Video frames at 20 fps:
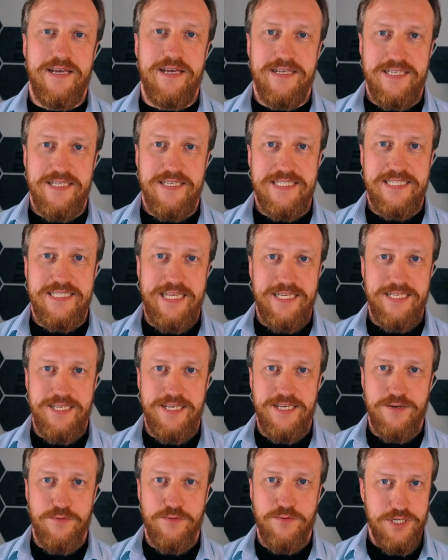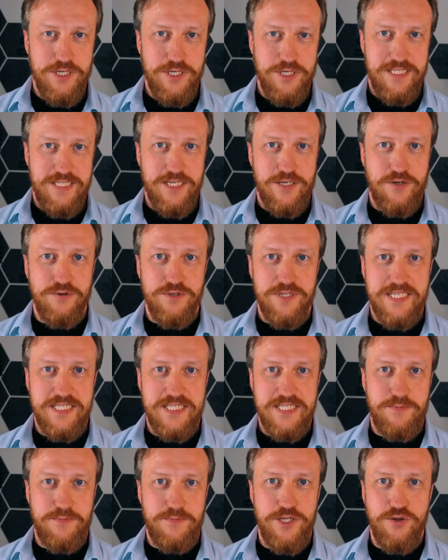understanding what is the
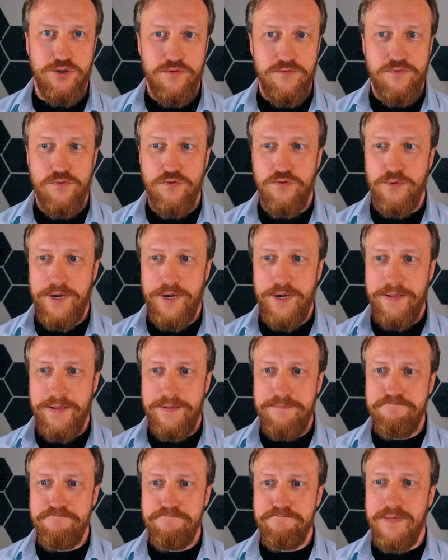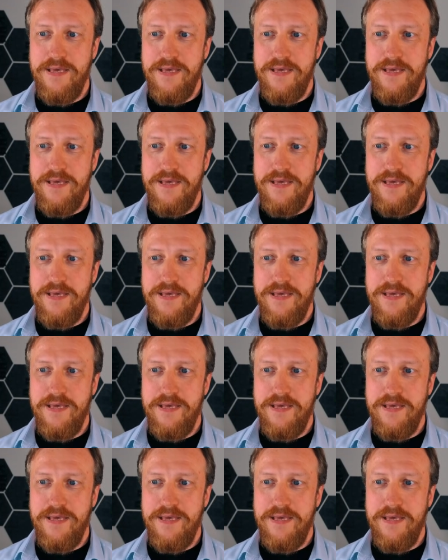context window for real,